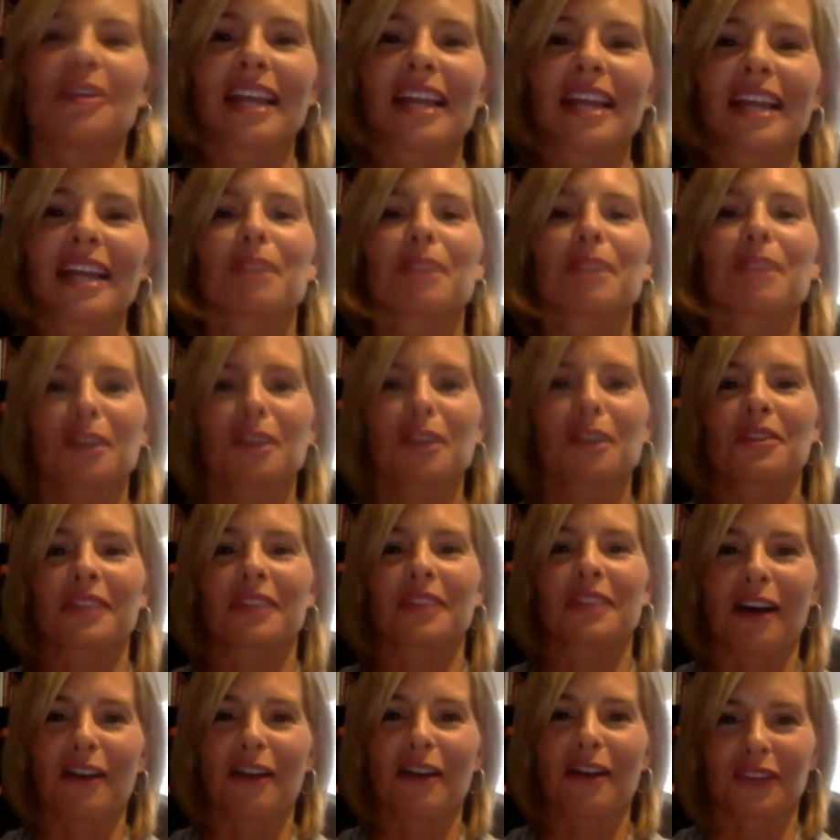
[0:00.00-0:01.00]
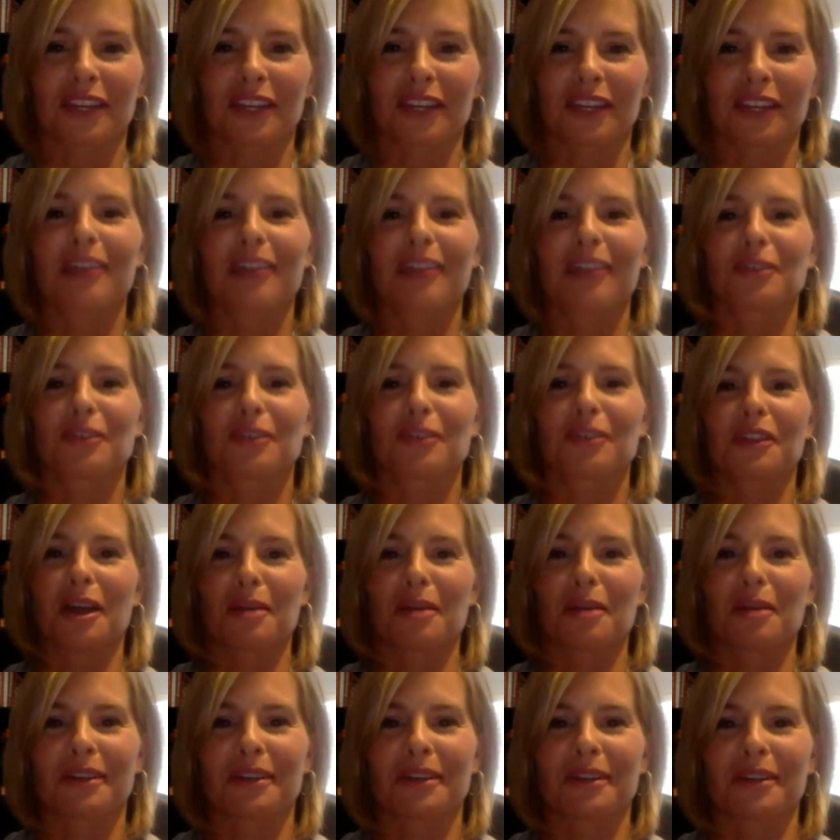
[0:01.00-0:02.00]
See, I'm going to go with the outfit. I agree with
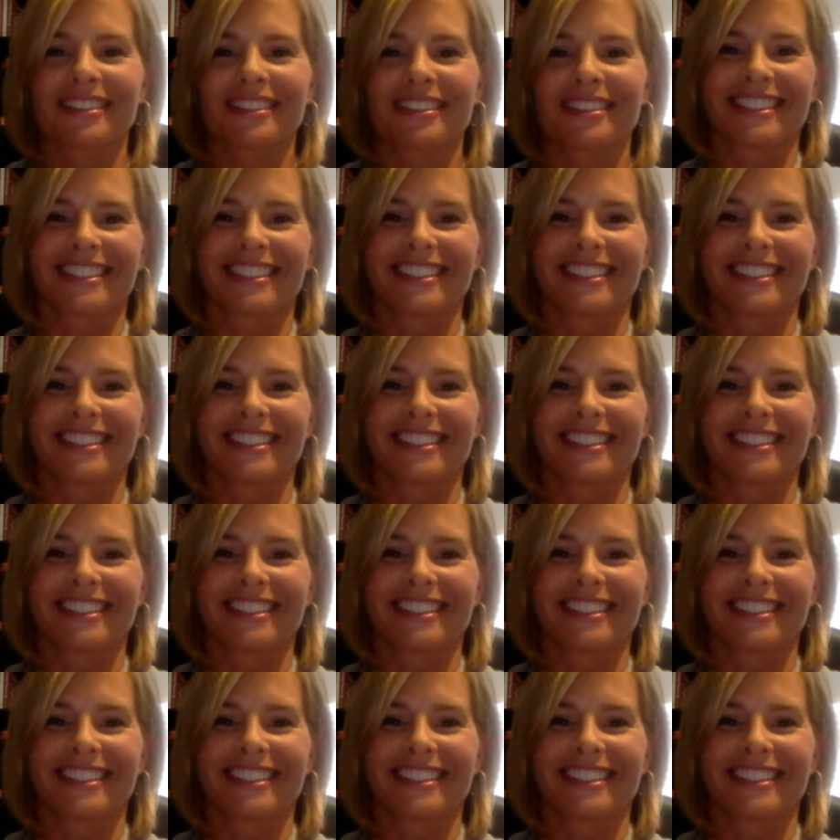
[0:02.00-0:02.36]
that better.